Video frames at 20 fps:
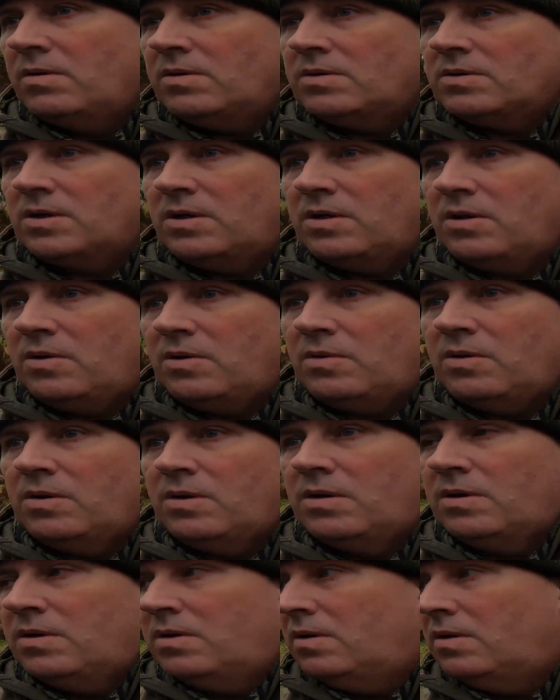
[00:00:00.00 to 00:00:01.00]
So
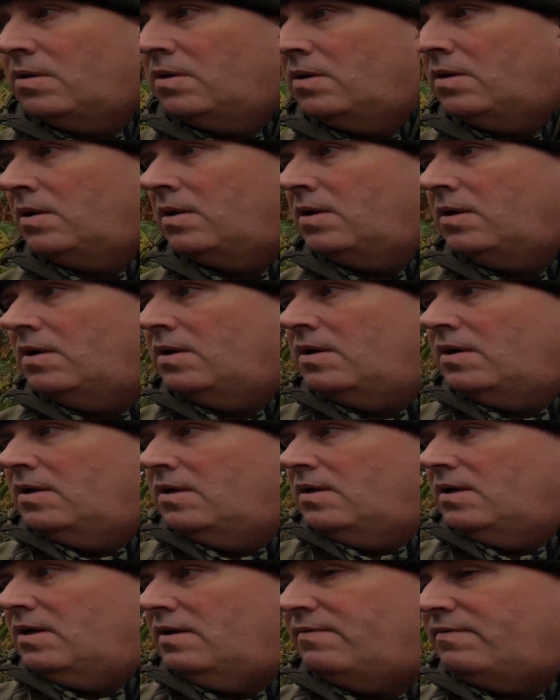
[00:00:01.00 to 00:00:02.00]

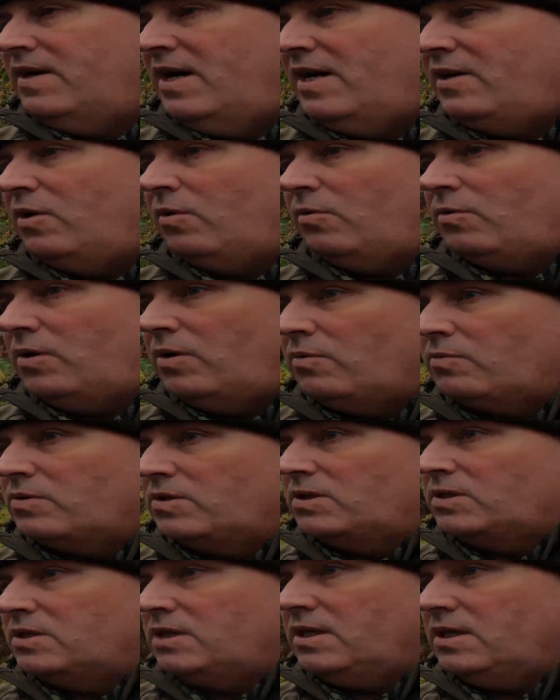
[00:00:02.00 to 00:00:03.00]
if they don't
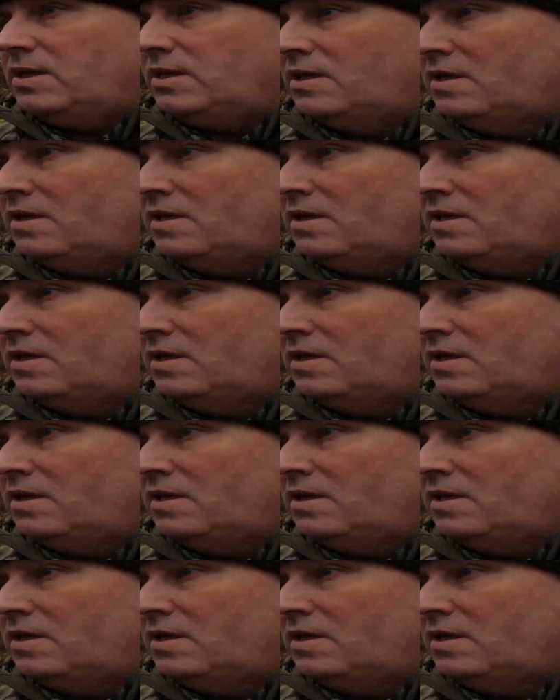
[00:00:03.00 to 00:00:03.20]
notice it,